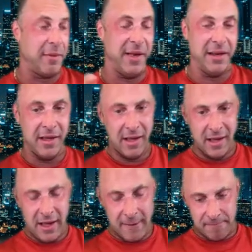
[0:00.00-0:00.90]
I mean,
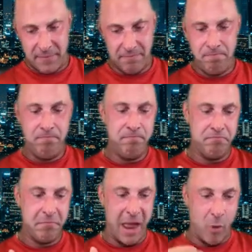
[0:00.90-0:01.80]

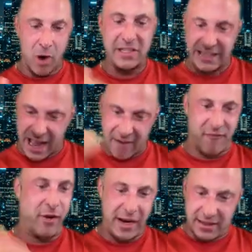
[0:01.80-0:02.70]
it works
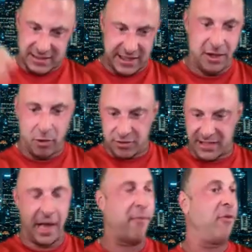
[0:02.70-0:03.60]
every single
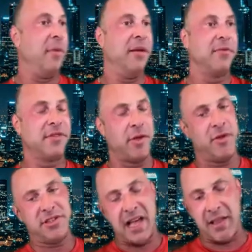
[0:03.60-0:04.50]
time for me. So
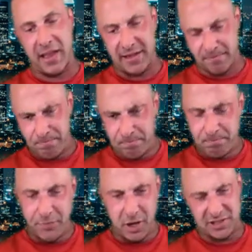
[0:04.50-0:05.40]
there's not like,
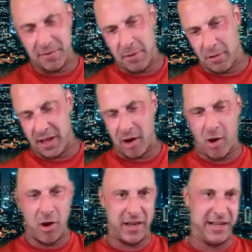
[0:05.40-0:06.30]
you know, some people like,
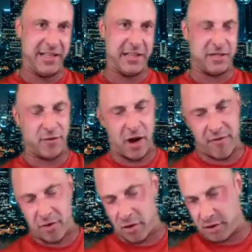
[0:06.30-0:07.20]
oh, can I take this forever?